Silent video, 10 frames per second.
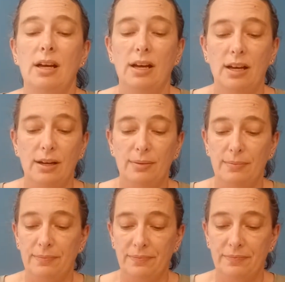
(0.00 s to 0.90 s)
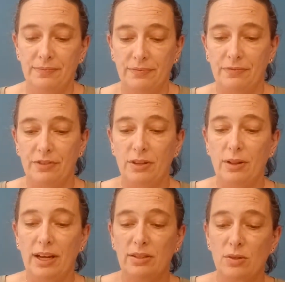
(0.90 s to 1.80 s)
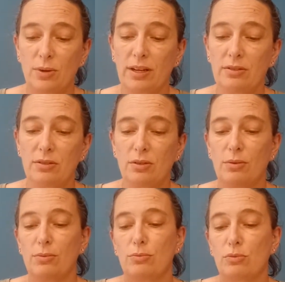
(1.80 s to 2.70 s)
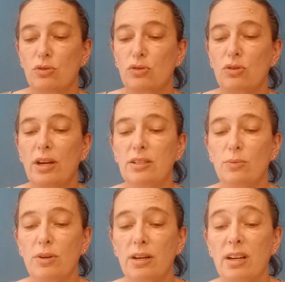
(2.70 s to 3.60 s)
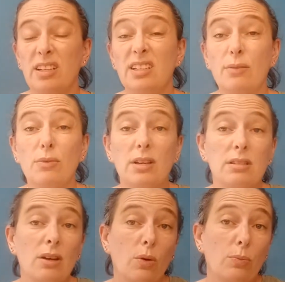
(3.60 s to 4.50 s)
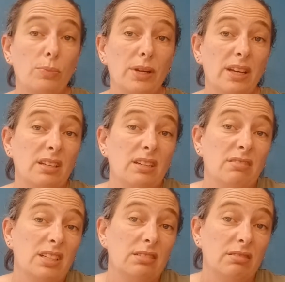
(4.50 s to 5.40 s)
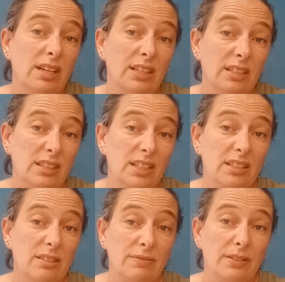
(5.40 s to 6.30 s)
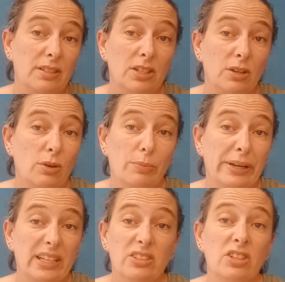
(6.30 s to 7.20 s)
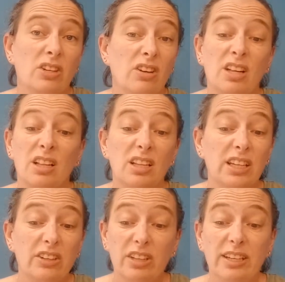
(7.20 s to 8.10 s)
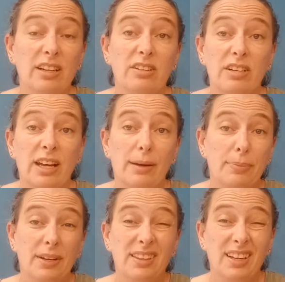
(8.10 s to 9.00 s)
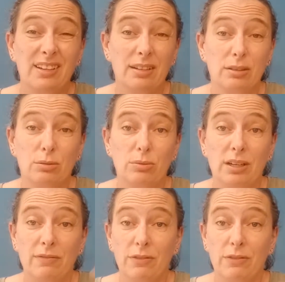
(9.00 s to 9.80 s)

for the last while, so trying to work on it. I was hoping, I had grand ideas of finishing a whole page. Clearly not going to happen. I think I got 3